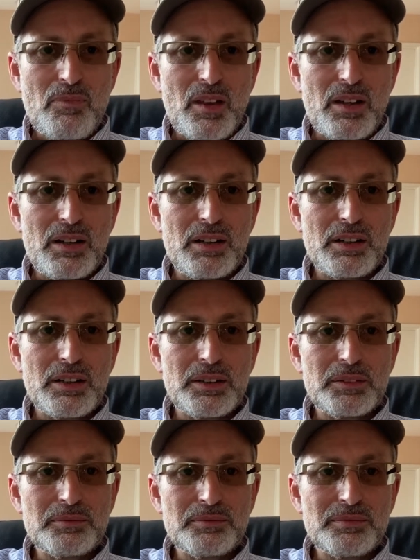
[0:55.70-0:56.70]

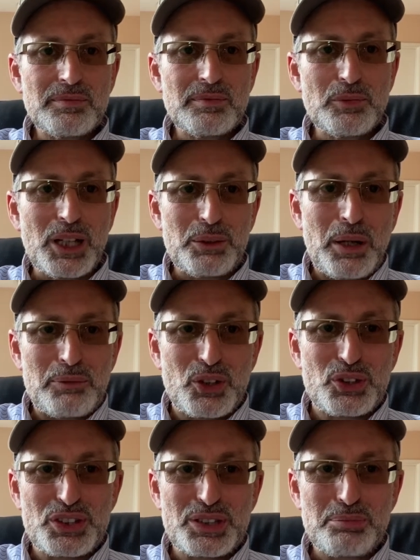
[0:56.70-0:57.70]
um, well, I'm not
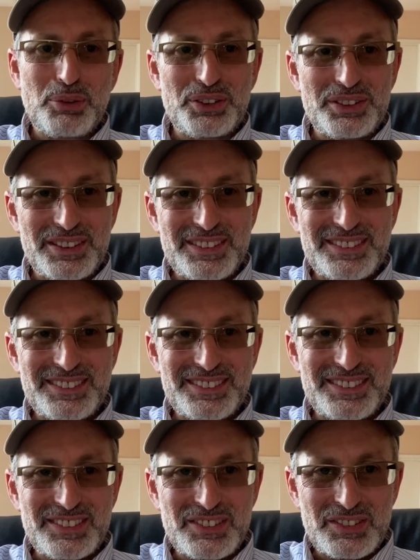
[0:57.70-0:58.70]
disappointed.
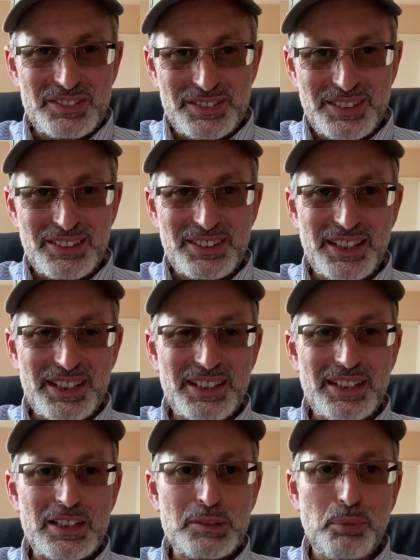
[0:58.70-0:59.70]
Okay,
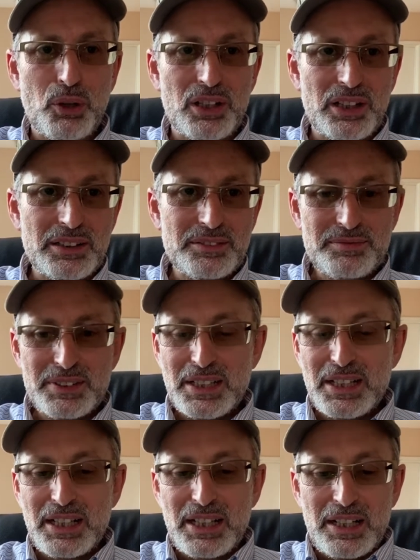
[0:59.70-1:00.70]
a spoiler.
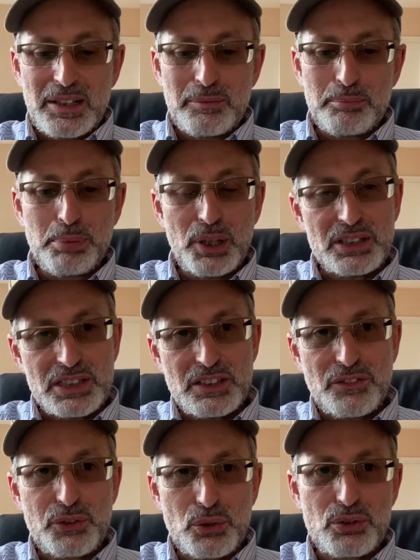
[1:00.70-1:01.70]
But there's a
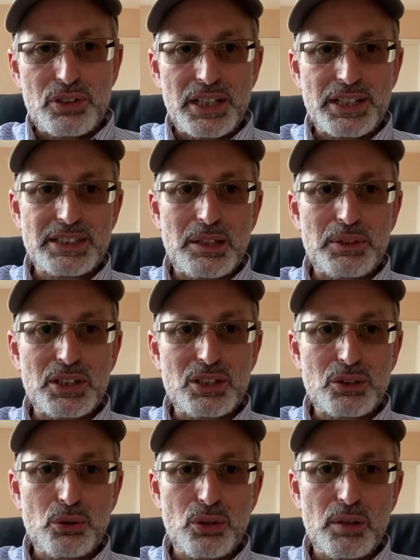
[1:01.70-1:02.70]
few things that we need to
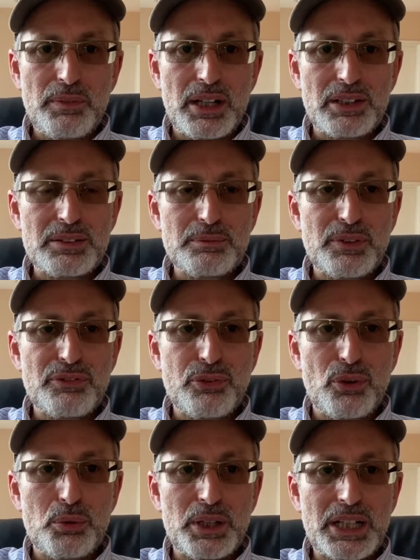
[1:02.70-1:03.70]
talk about. Before we